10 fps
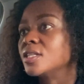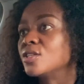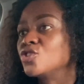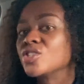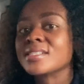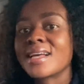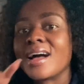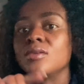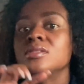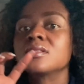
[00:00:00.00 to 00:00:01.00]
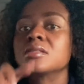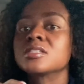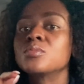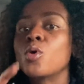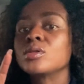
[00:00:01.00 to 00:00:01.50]
Just count the
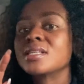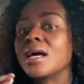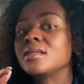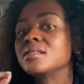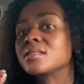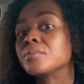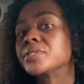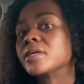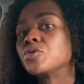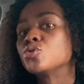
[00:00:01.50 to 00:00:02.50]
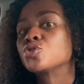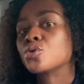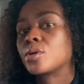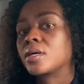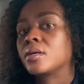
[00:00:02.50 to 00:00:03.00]
small, tiny steps that you
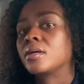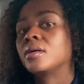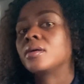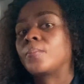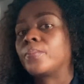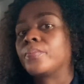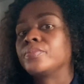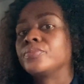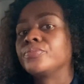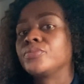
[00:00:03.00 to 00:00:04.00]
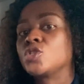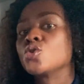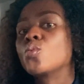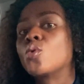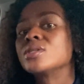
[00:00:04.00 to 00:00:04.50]
took
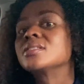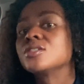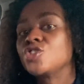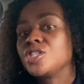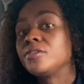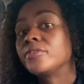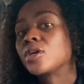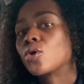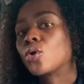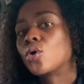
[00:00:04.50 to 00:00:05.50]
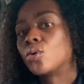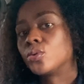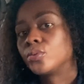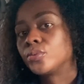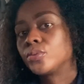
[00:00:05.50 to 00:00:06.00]
towards achieving your goal.
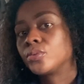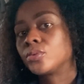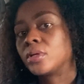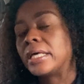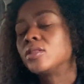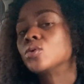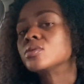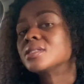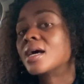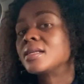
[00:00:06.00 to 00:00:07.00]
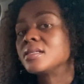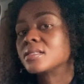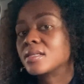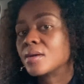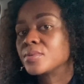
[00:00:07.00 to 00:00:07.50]
And those tiny
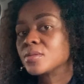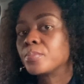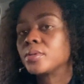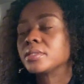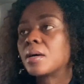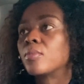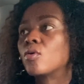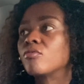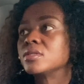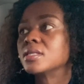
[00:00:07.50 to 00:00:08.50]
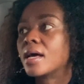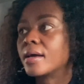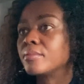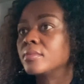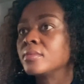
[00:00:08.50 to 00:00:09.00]
steps build up over
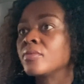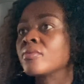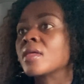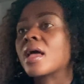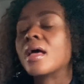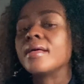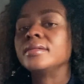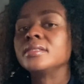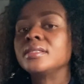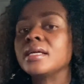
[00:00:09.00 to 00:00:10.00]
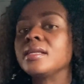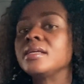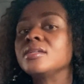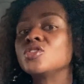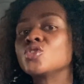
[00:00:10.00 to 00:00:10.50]
time and they
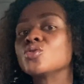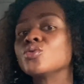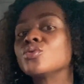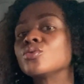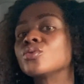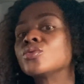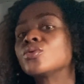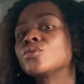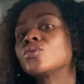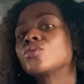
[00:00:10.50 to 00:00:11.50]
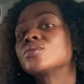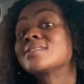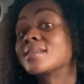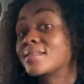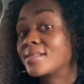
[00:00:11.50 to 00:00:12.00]
lead to
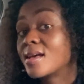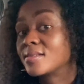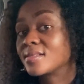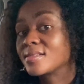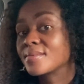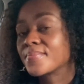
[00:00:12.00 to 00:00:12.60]
success.